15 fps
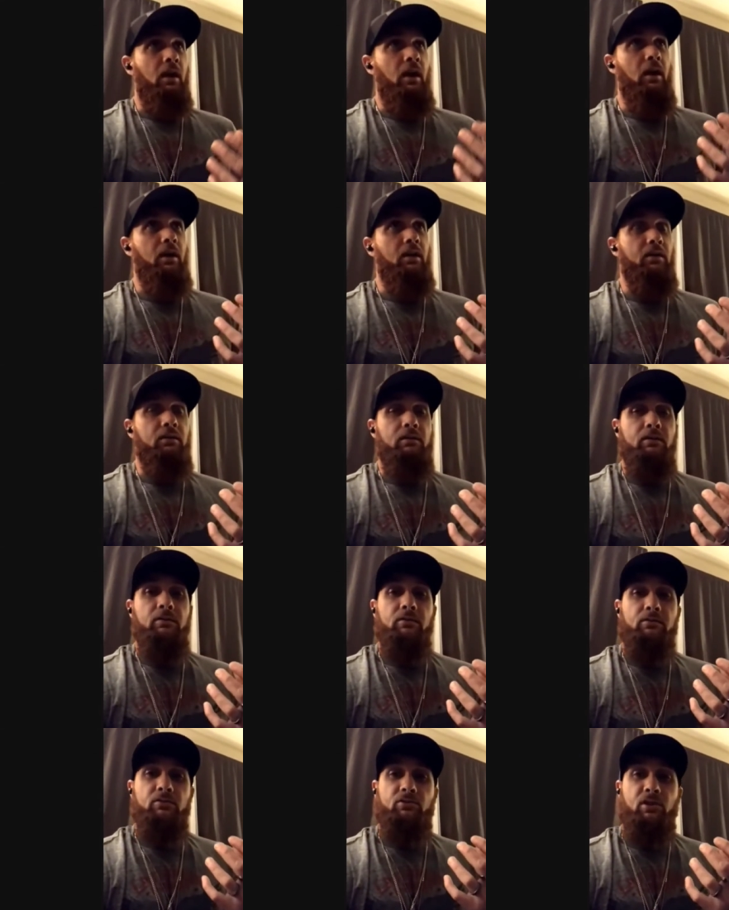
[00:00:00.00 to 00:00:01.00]
And
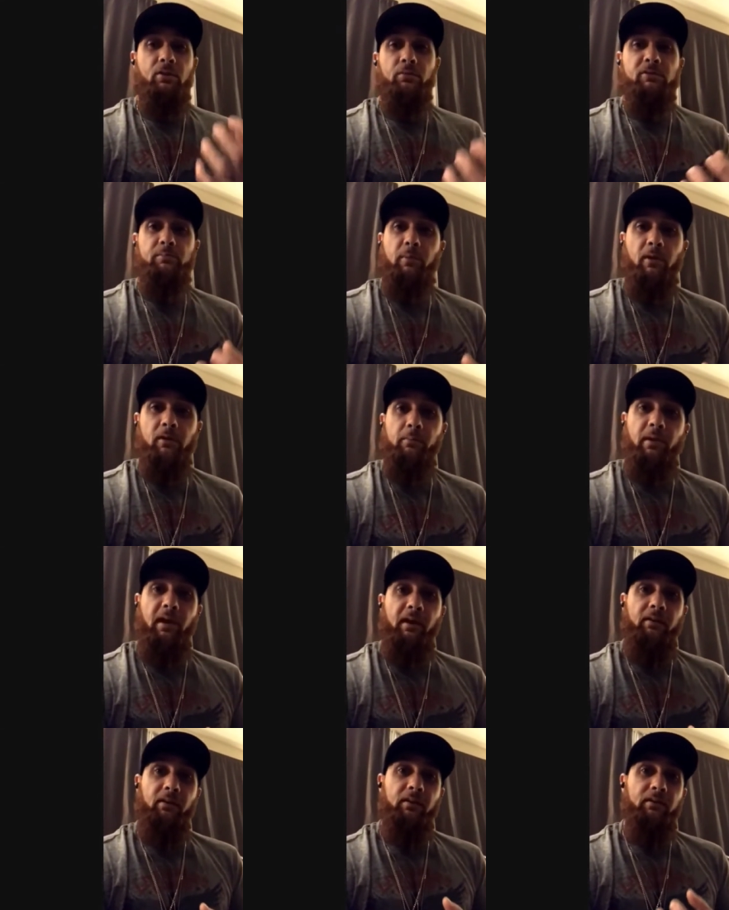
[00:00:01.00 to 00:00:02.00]
she responded
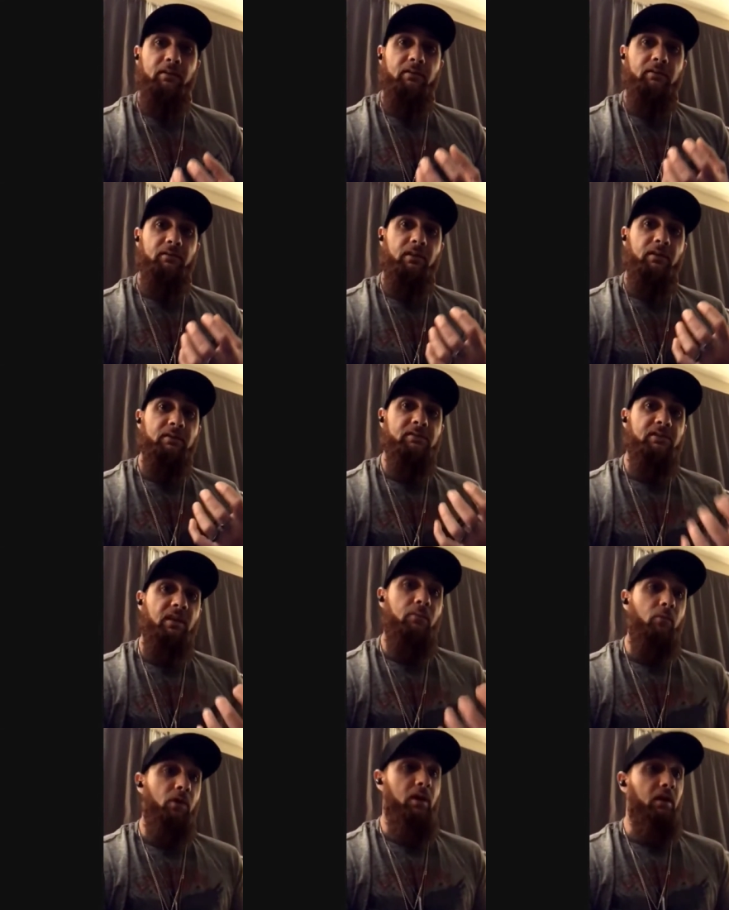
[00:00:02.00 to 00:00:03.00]
back in the in the
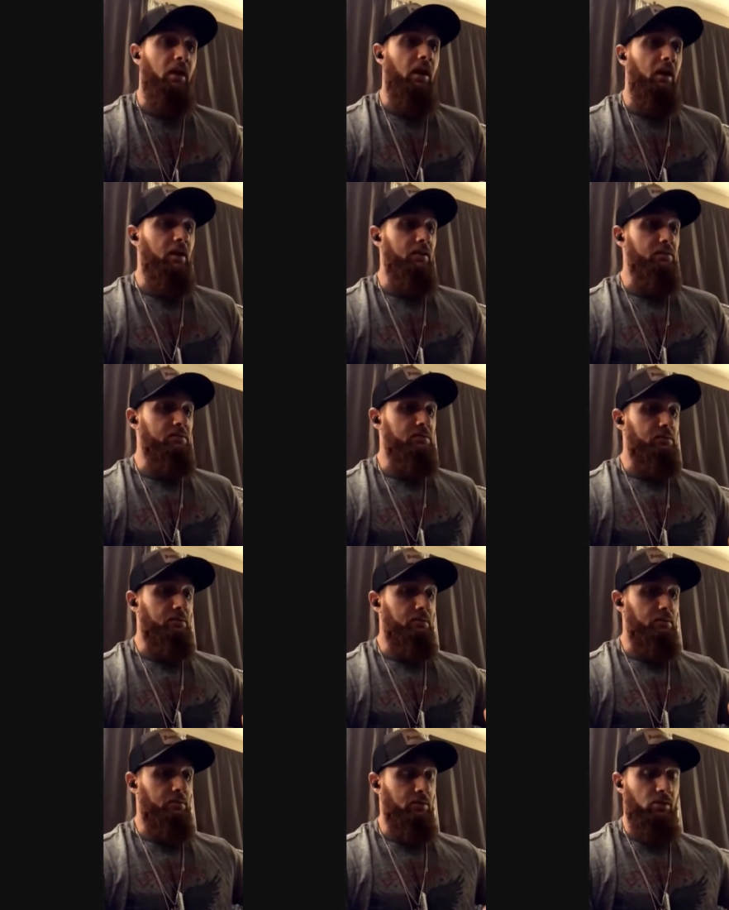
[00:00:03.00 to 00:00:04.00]
same way as
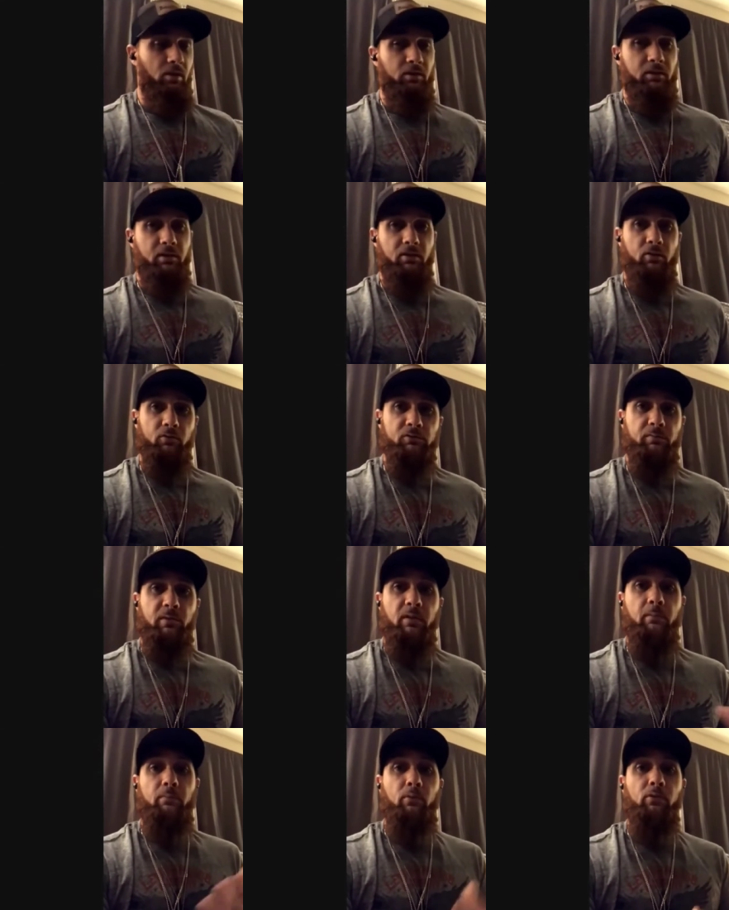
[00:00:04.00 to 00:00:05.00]
the young kid who was
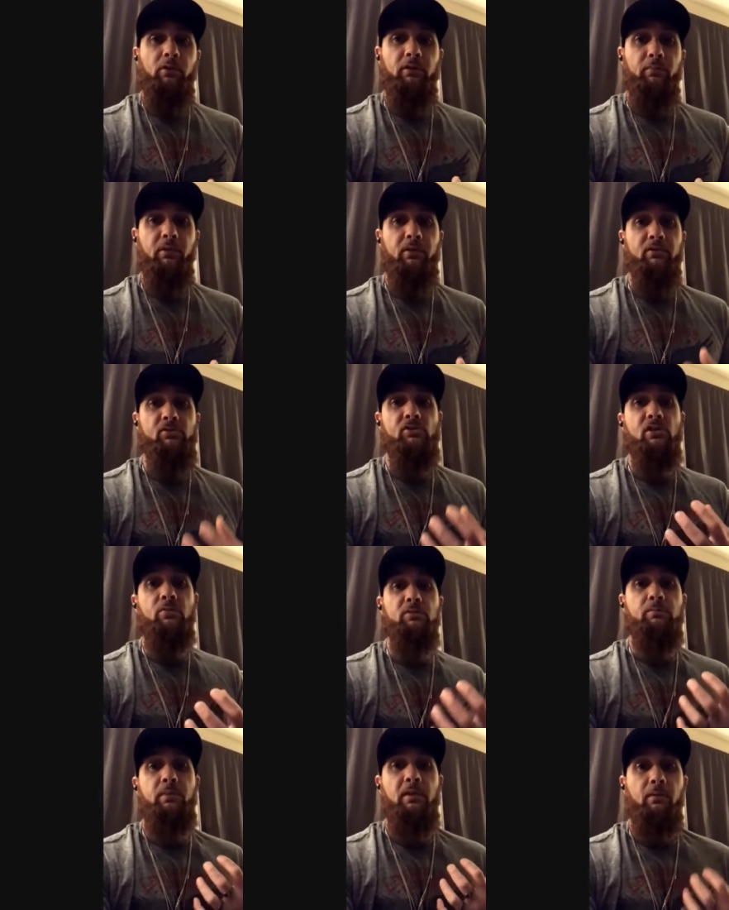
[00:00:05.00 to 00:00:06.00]
being bullied because she
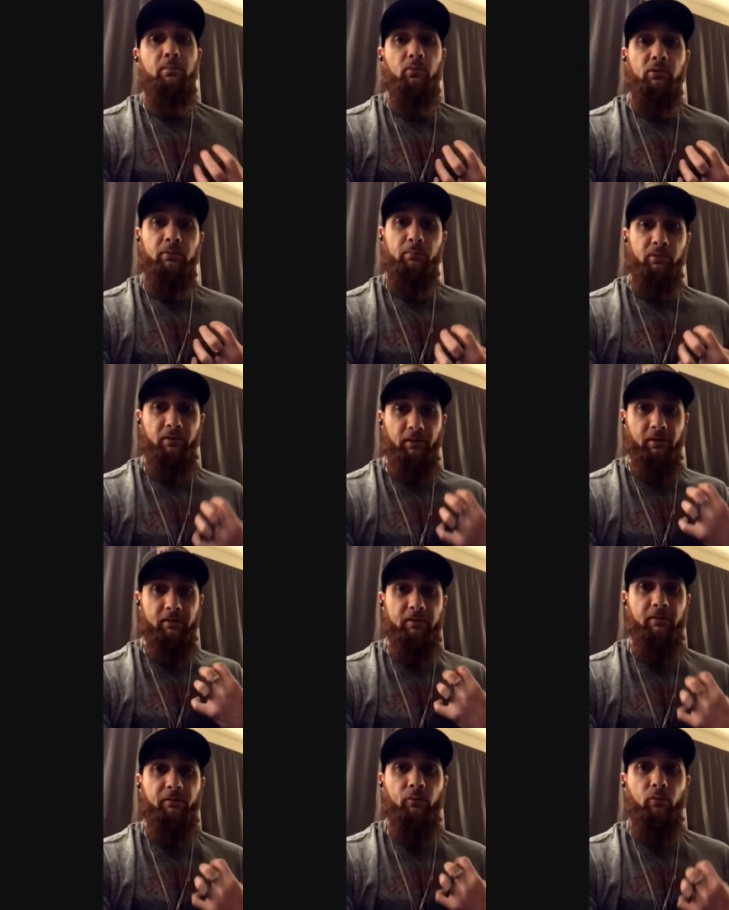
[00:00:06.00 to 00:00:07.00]
was being bullied, but in a
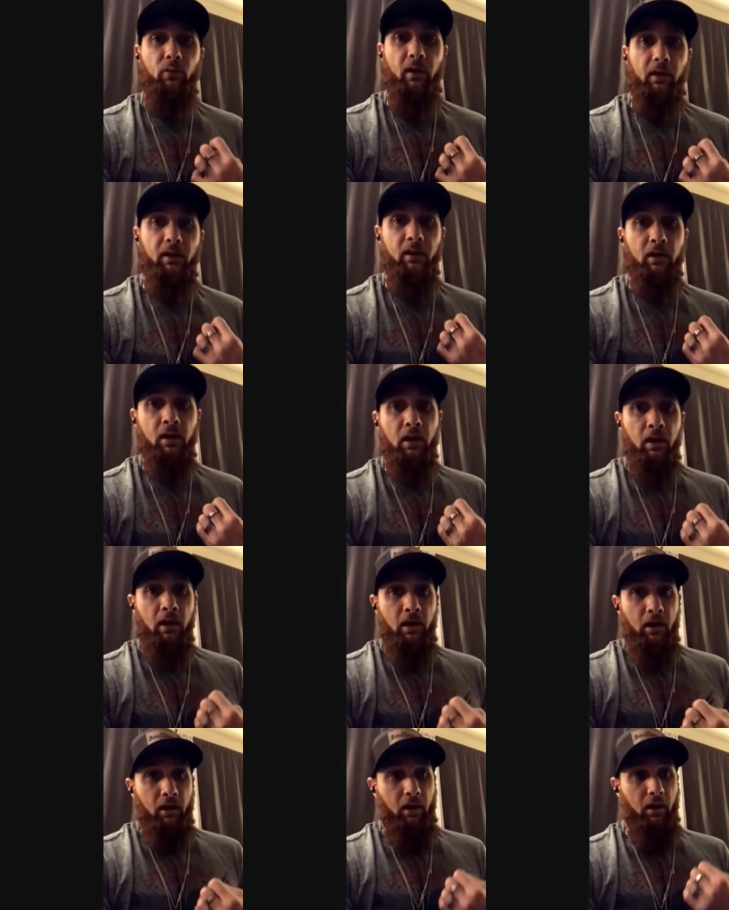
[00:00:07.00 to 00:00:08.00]
different way.
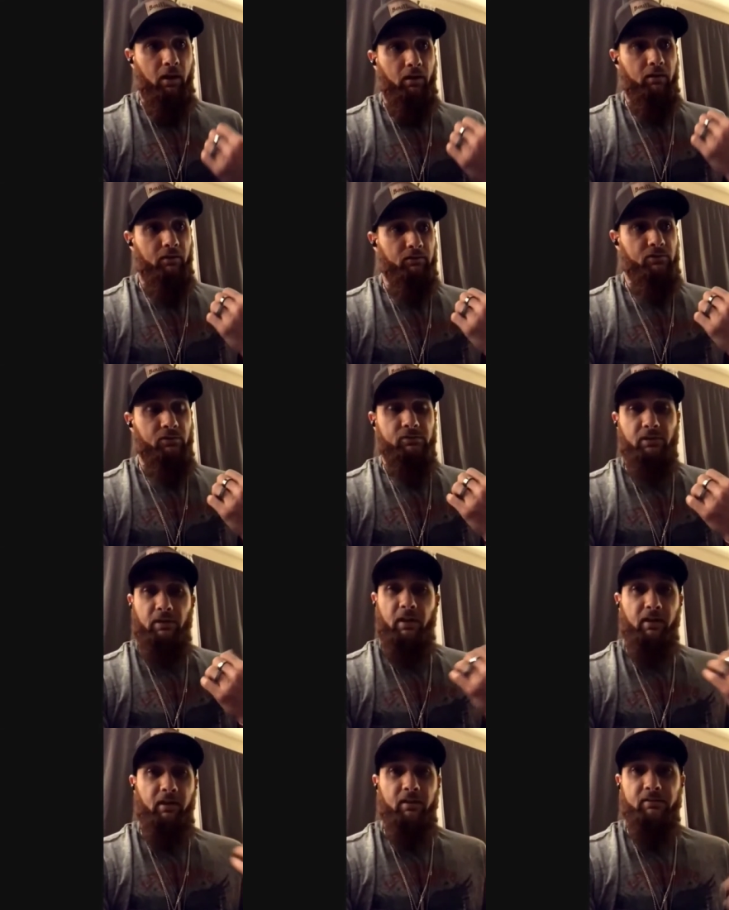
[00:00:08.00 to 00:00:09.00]
And she's like,
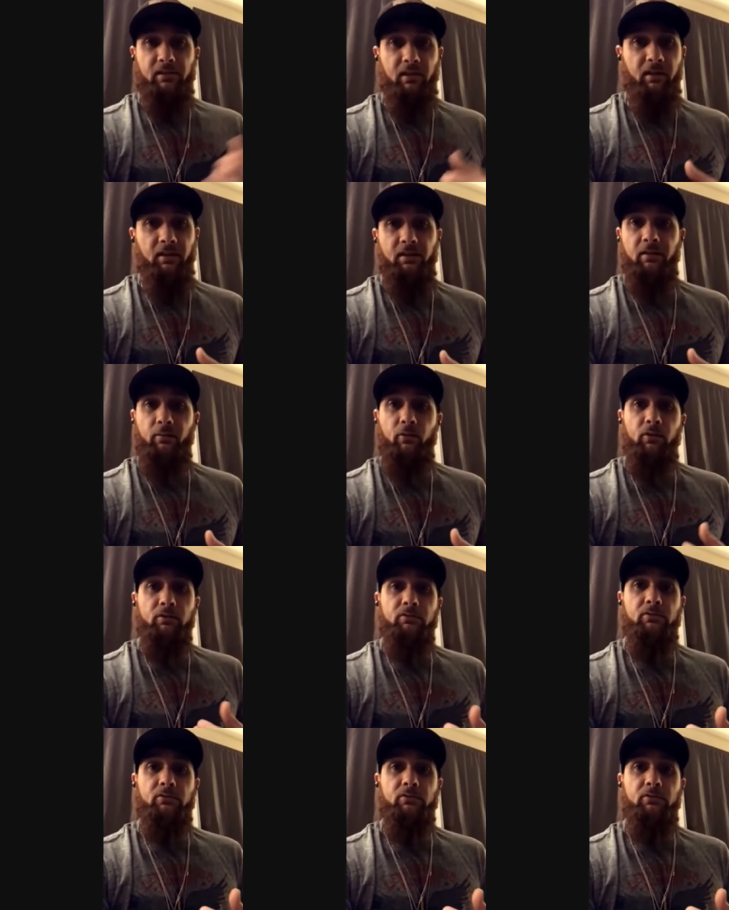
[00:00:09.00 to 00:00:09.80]
I can't take it anymore.